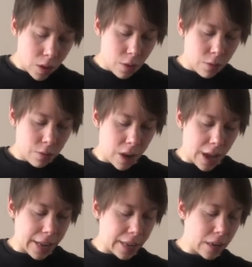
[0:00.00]

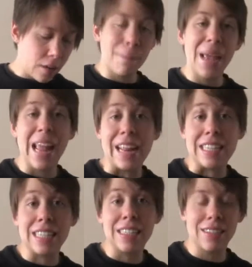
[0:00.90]
fine
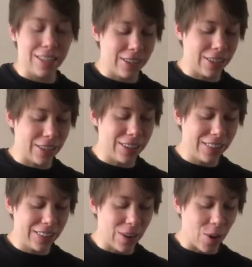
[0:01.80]
paste,
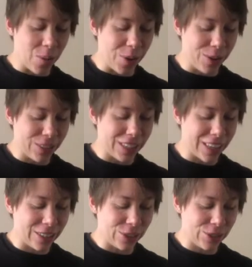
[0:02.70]
almost.
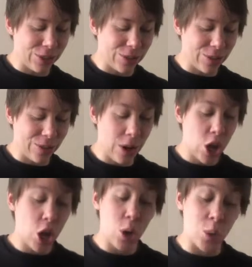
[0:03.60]
I'll show you
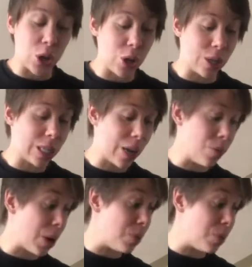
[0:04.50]
what it looks like when I'm